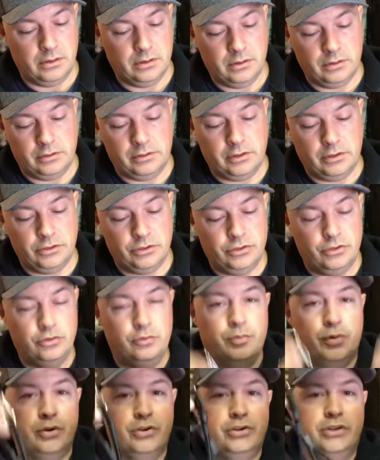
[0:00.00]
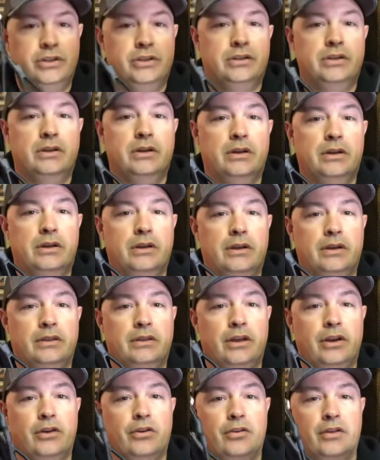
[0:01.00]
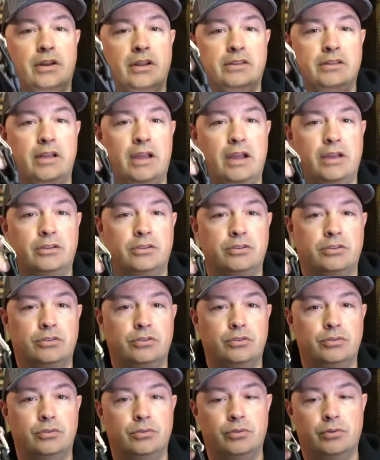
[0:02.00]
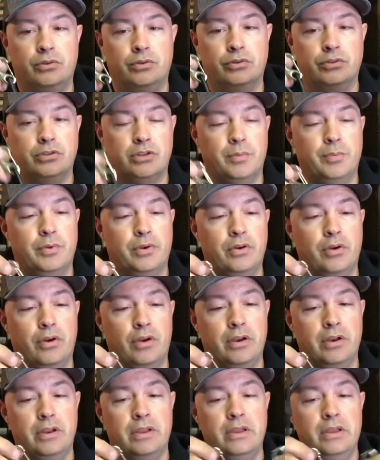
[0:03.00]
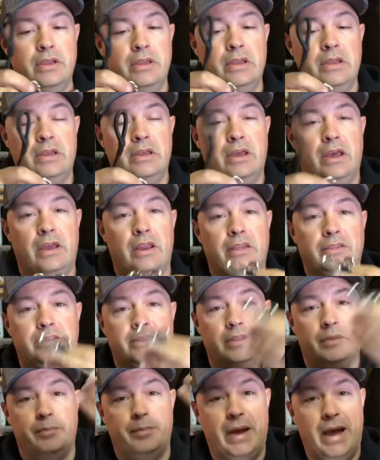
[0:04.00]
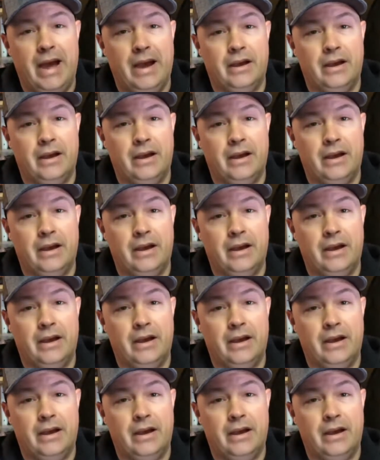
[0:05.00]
There's two bungees that are going to attach to your scupper cart and then to the back